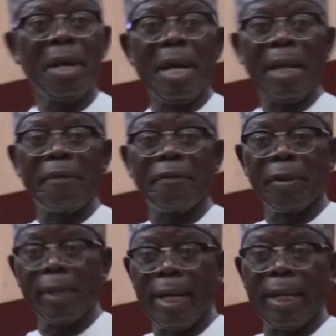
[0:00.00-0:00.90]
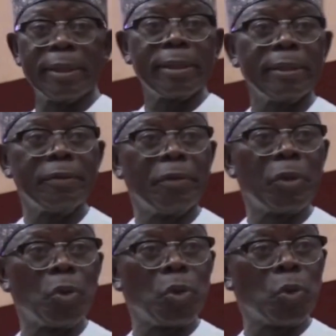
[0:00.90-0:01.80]
And I thought that for
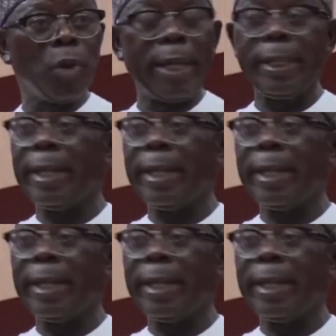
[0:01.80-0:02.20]
those who are in